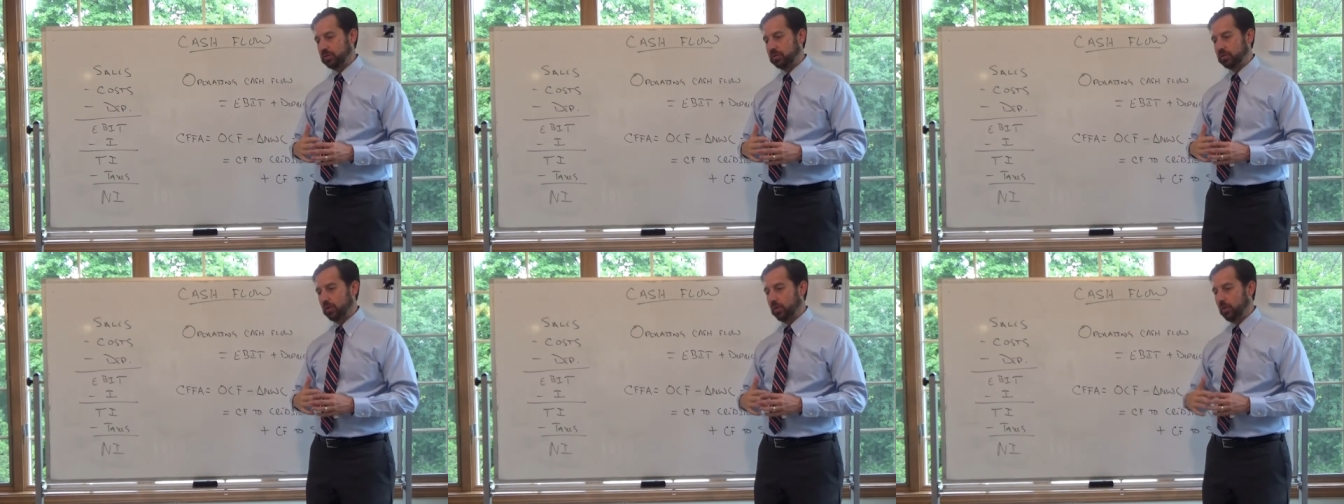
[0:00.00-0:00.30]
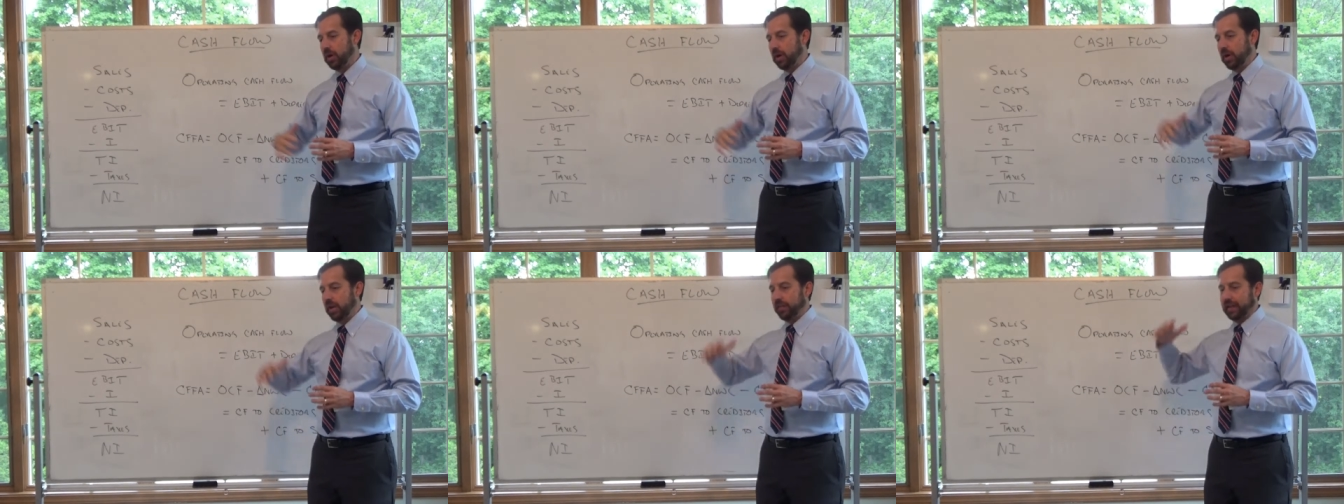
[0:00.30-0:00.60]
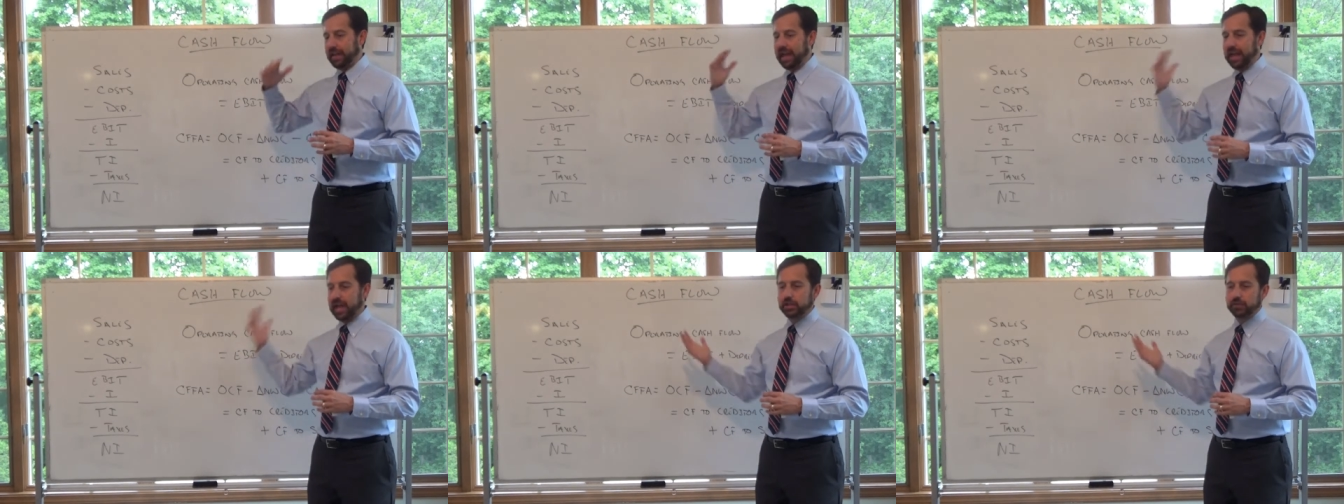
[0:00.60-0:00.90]
So the
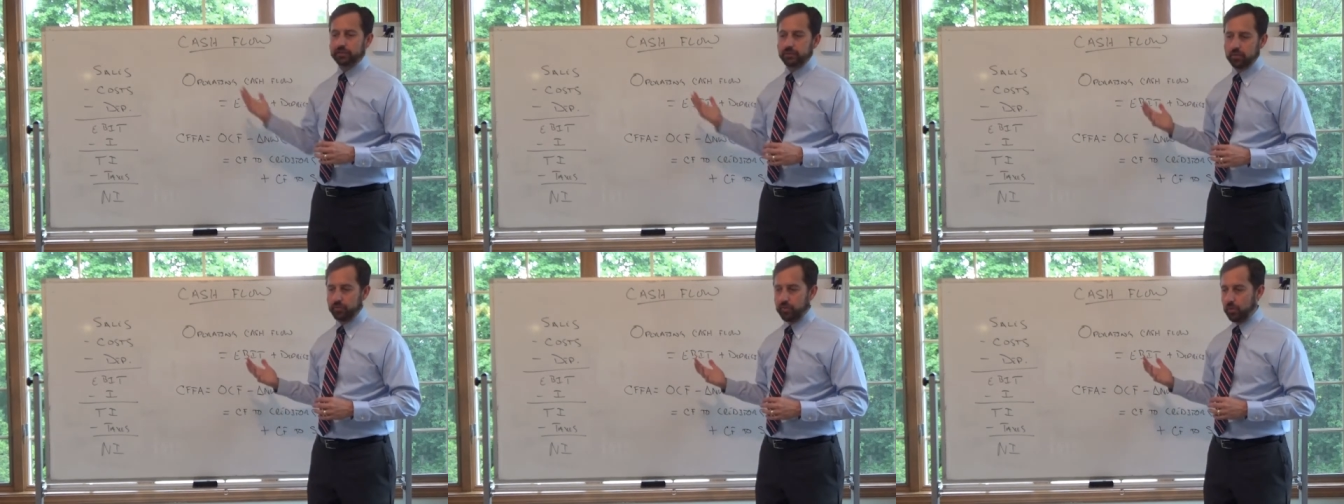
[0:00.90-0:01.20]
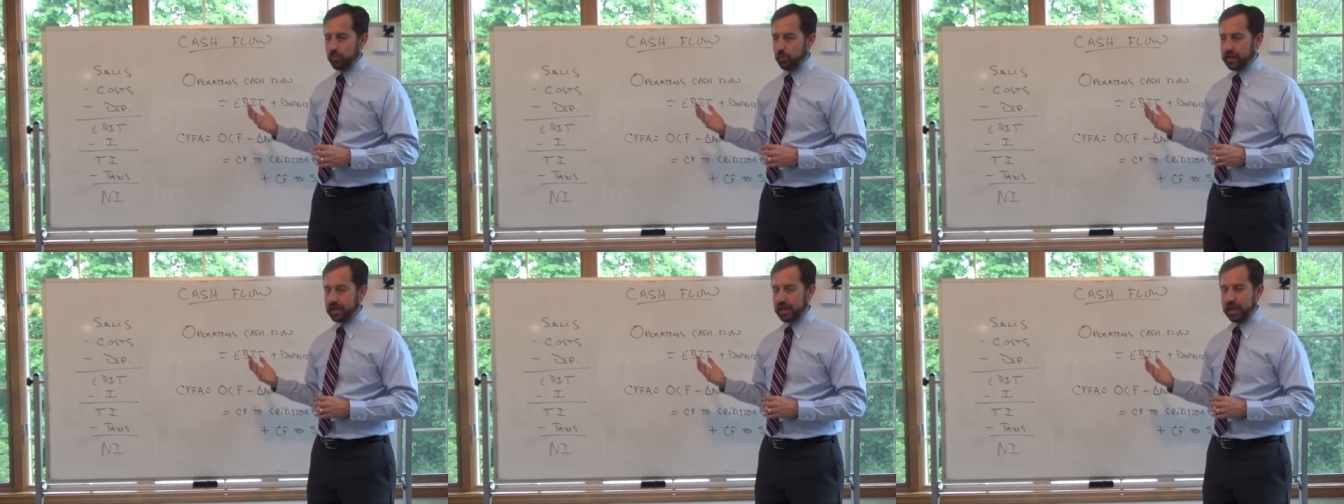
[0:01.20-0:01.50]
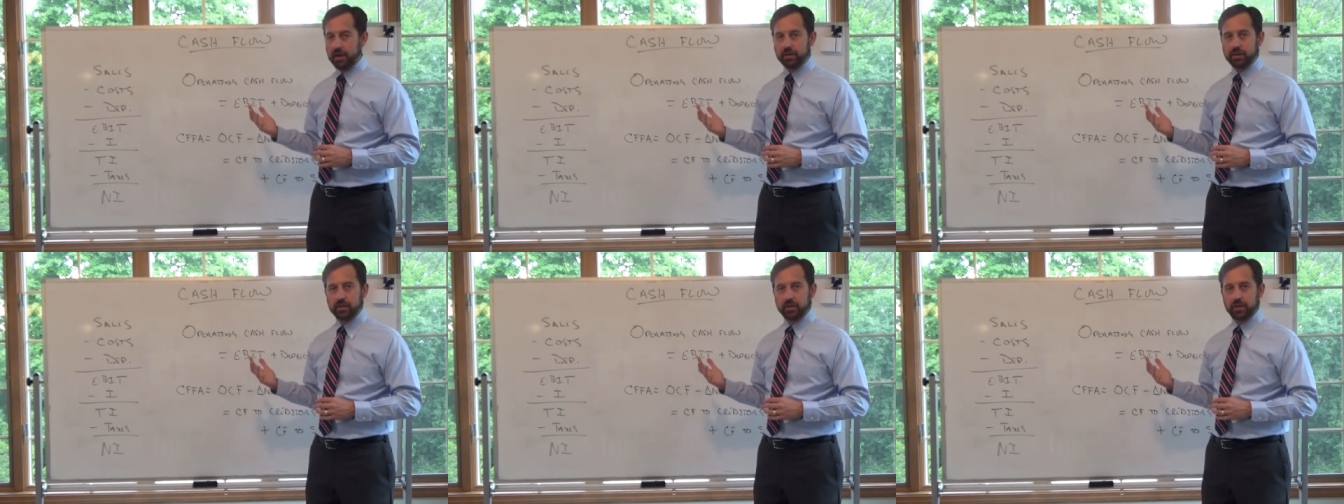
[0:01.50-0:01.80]
cash flow that we
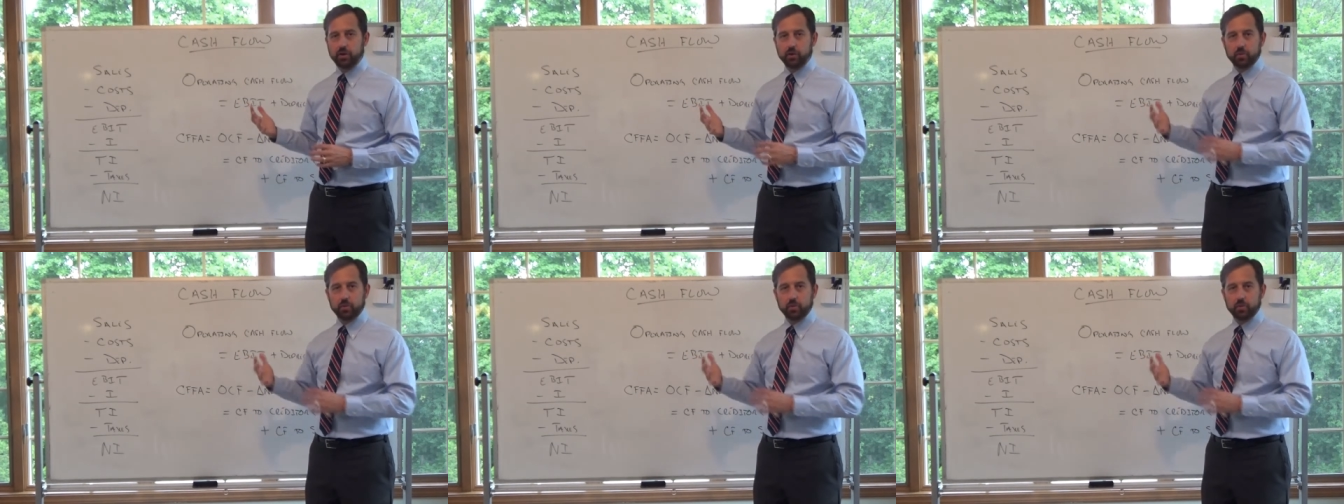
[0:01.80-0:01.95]
calculate,